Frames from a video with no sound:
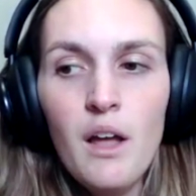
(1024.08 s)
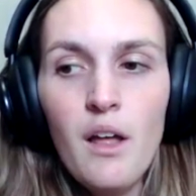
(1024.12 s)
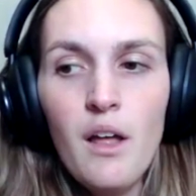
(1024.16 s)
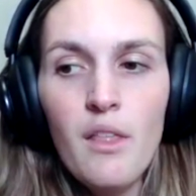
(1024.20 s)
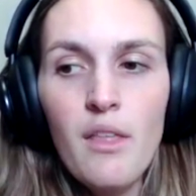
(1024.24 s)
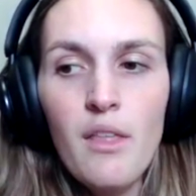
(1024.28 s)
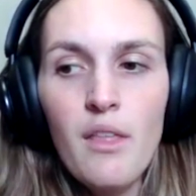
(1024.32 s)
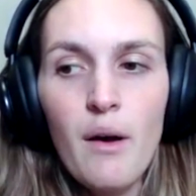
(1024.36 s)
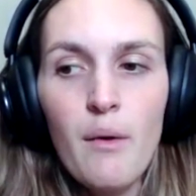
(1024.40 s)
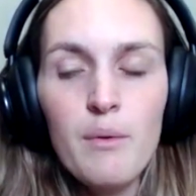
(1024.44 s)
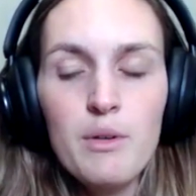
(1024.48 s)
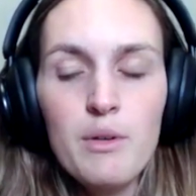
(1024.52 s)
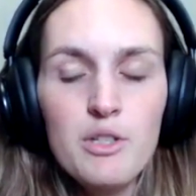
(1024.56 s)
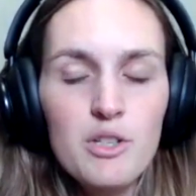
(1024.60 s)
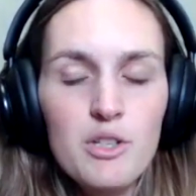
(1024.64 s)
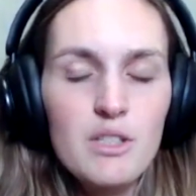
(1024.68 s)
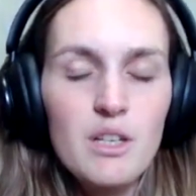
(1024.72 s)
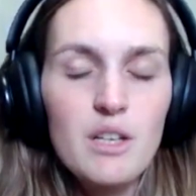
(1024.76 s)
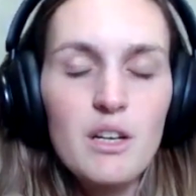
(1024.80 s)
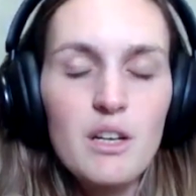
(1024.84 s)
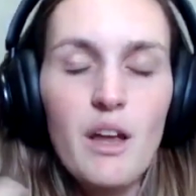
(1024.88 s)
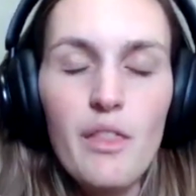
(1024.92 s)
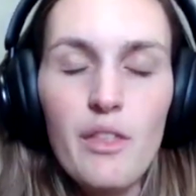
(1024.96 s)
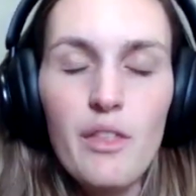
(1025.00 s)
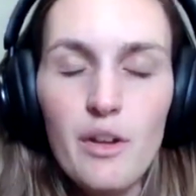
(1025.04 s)
that was just
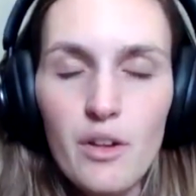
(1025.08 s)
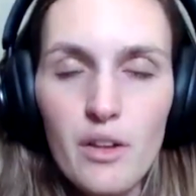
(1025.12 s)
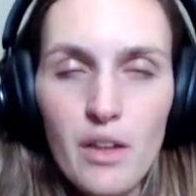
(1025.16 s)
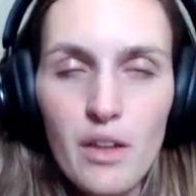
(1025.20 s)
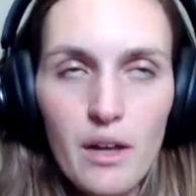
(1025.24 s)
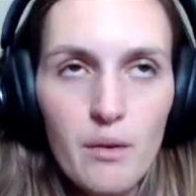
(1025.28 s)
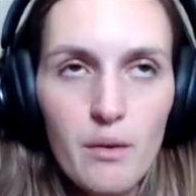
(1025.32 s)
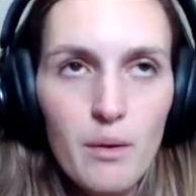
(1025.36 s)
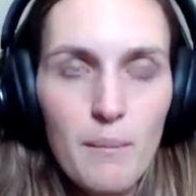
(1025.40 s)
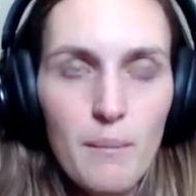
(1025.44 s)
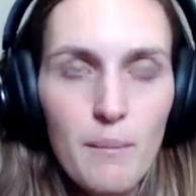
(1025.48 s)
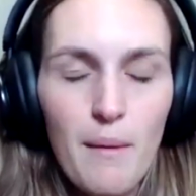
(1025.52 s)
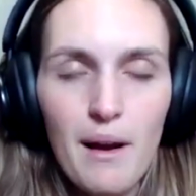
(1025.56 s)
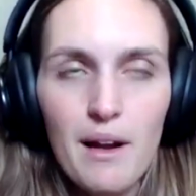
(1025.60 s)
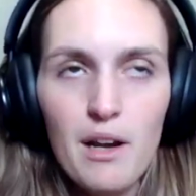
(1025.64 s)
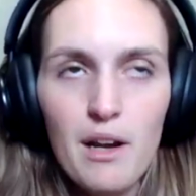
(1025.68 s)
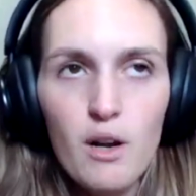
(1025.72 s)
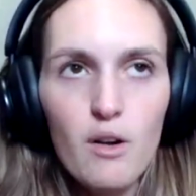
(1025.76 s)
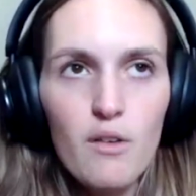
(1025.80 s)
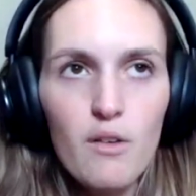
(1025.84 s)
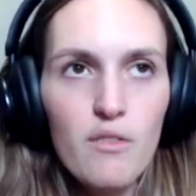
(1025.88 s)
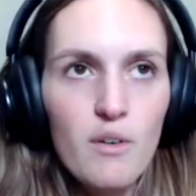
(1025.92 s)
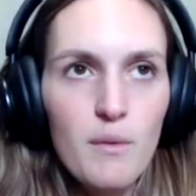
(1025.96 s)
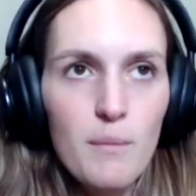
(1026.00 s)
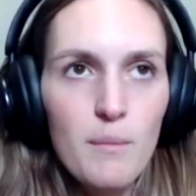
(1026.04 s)
another like reminder
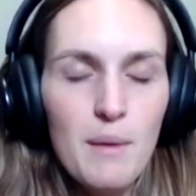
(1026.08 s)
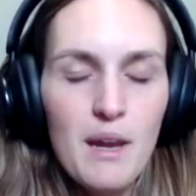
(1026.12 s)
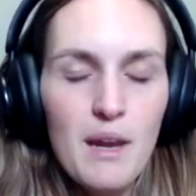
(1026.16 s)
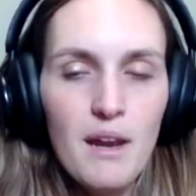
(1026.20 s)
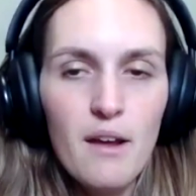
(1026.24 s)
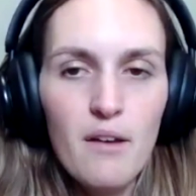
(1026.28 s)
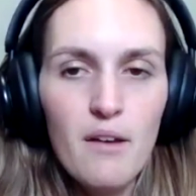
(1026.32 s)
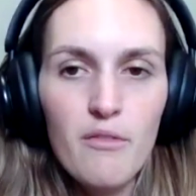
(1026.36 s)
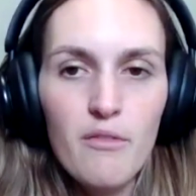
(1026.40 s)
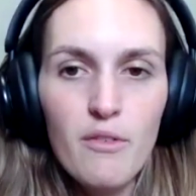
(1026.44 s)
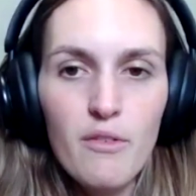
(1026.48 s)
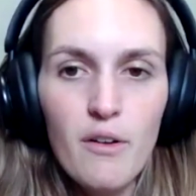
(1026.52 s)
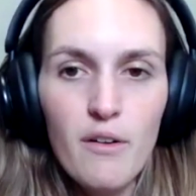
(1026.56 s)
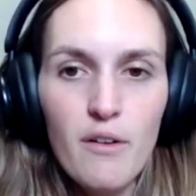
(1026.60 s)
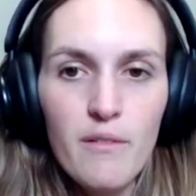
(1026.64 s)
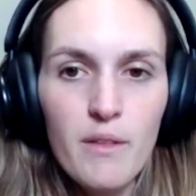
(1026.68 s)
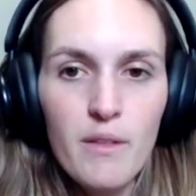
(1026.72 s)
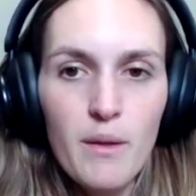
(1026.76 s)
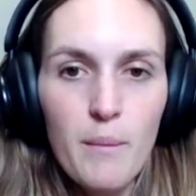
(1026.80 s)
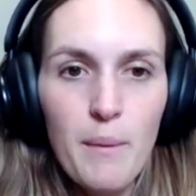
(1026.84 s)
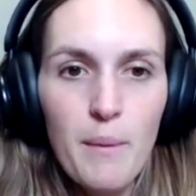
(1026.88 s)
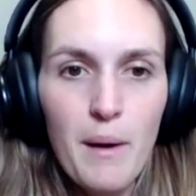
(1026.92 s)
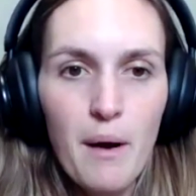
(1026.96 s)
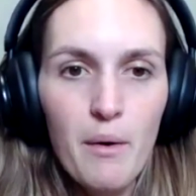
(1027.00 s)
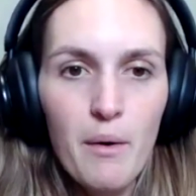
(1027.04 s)
for me of
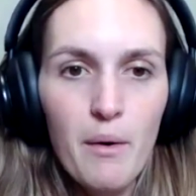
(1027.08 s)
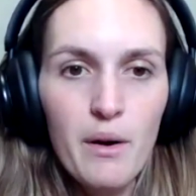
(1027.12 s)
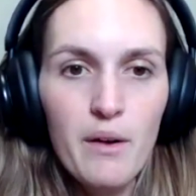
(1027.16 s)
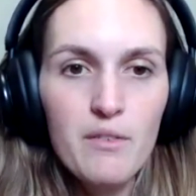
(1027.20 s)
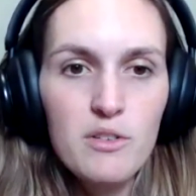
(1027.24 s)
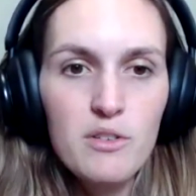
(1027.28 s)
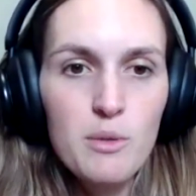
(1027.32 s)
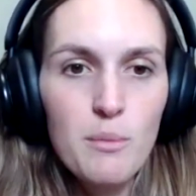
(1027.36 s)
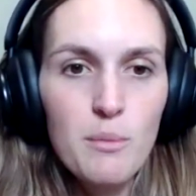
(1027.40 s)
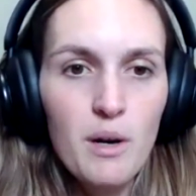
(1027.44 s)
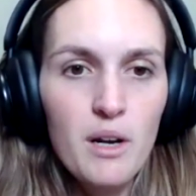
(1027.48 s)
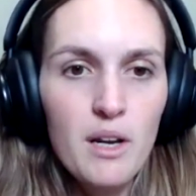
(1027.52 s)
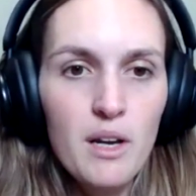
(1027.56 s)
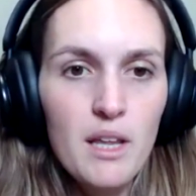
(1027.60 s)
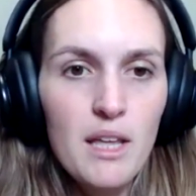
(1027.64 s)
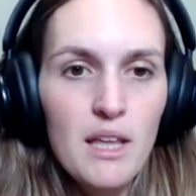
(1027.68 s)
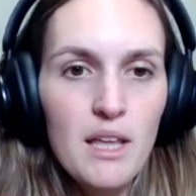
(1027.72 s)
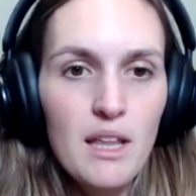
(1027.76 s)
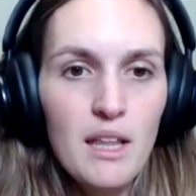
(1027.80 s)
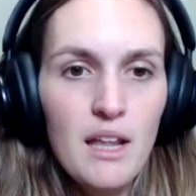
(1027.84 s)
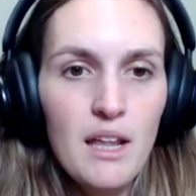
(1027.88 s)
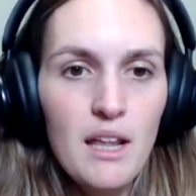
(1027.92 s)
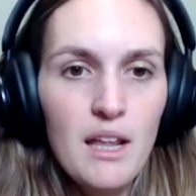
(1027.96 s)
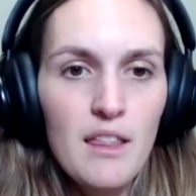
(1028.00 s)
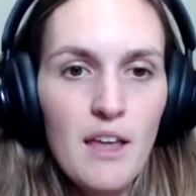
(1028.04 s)
the power of shamanic
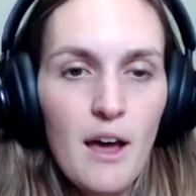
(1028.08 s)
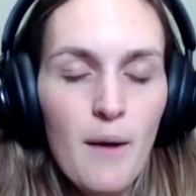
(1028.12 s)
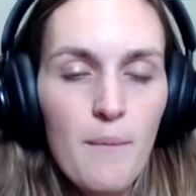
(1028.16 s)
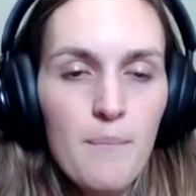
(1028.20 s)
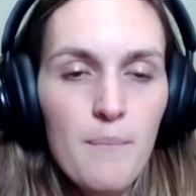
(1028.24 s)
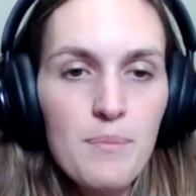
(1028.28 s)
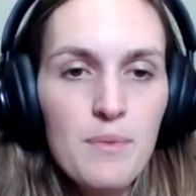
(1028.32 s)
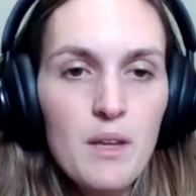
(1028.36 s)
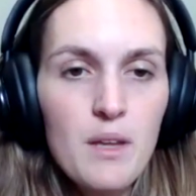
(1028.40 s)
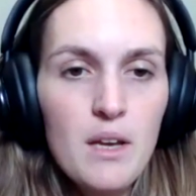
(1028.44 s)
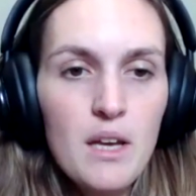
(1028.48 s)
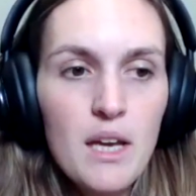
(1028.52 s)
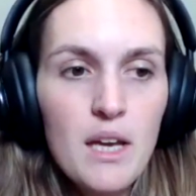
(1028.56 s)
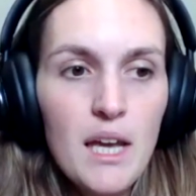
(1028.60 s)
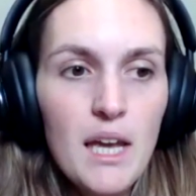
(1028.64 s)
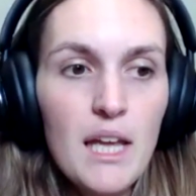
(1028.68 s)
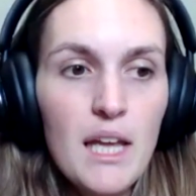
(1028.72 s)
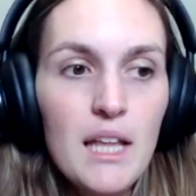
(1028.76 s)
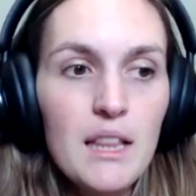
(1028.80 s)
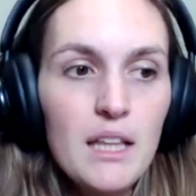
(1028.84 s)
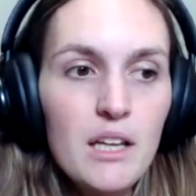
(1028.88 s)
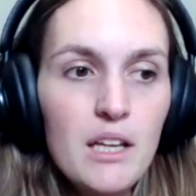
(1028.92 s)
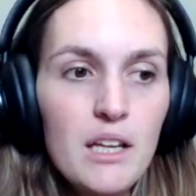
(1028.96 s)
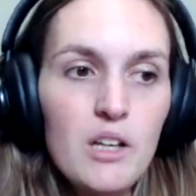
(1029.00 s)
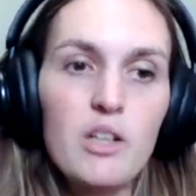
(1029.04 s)
healing, that
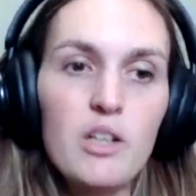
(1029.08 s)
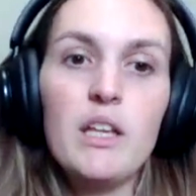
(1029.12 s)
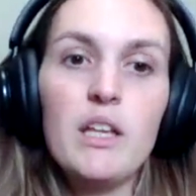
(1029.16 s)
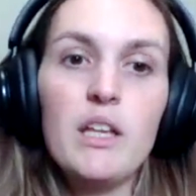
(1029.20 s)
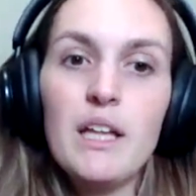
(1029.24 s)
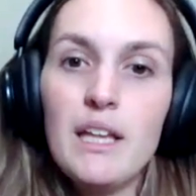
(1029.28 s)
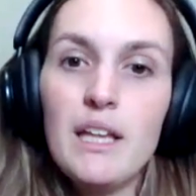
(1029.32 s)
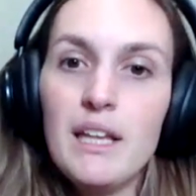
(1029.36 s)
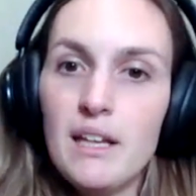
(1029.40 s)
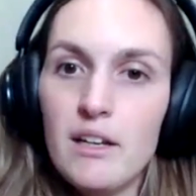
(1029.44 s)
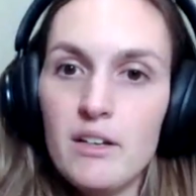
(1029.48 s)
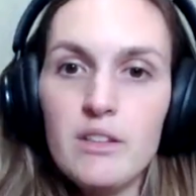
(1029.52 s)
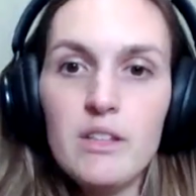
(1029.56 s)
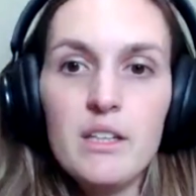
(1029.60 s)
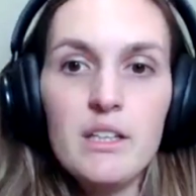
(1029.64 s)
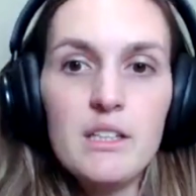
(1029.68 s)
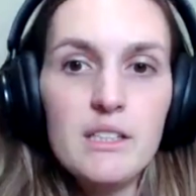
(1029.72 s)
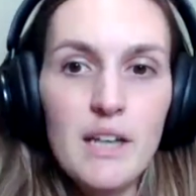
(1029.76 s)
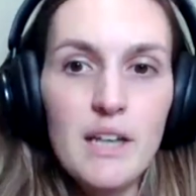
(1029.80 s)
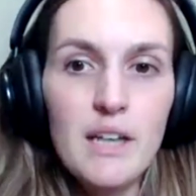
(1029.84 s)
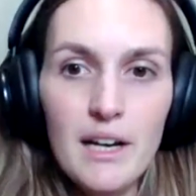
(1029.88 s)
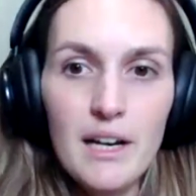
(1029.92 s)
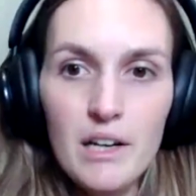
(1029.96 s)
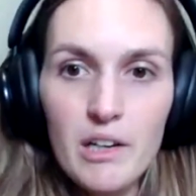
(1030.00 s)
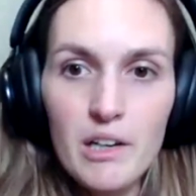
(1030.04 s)
it literally cleared the
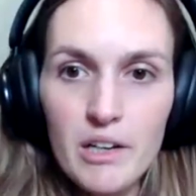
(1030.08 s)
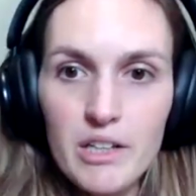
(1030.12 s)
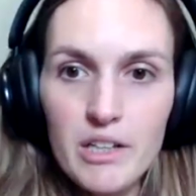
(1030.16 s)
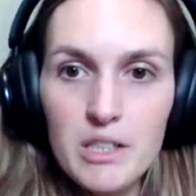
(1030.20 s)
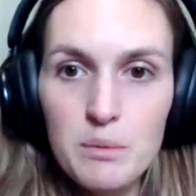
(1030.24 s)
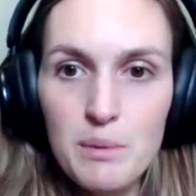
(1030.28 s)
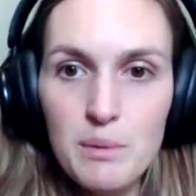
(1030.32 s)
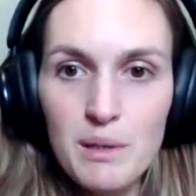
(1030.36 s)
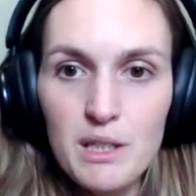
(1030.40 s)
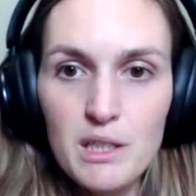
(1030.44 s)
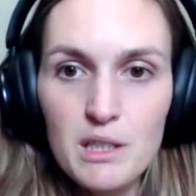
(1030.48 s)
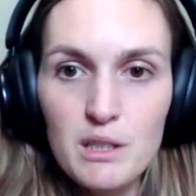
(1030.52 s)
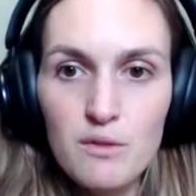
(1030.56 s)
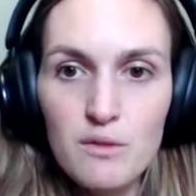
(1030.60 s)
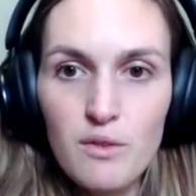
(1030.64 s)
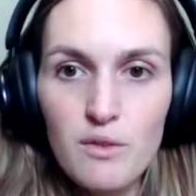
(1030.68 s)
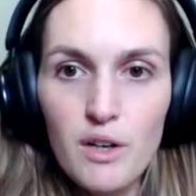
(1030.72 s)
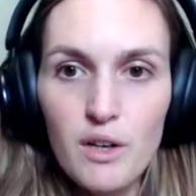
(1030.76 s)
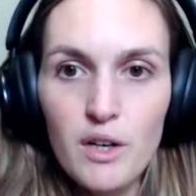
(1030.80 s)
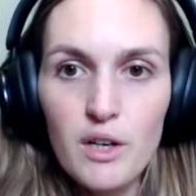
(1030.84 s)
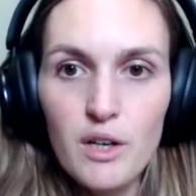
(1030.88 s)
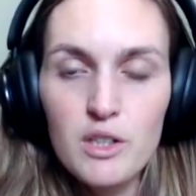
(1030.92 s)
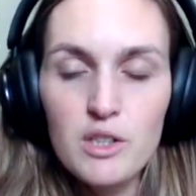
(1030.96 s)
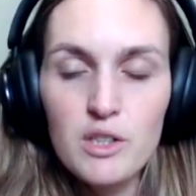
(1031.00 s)
entire experience for her.